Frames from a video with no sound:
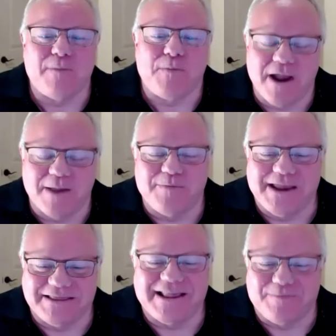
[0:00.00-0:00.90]
I'll probably
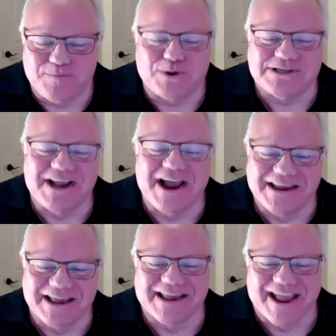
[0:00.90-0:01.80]
be at that book
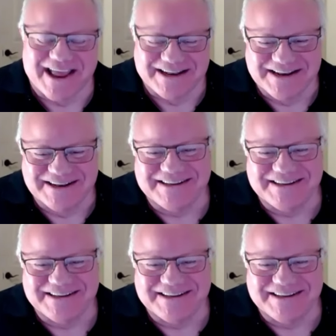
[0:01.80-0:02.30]
signing again.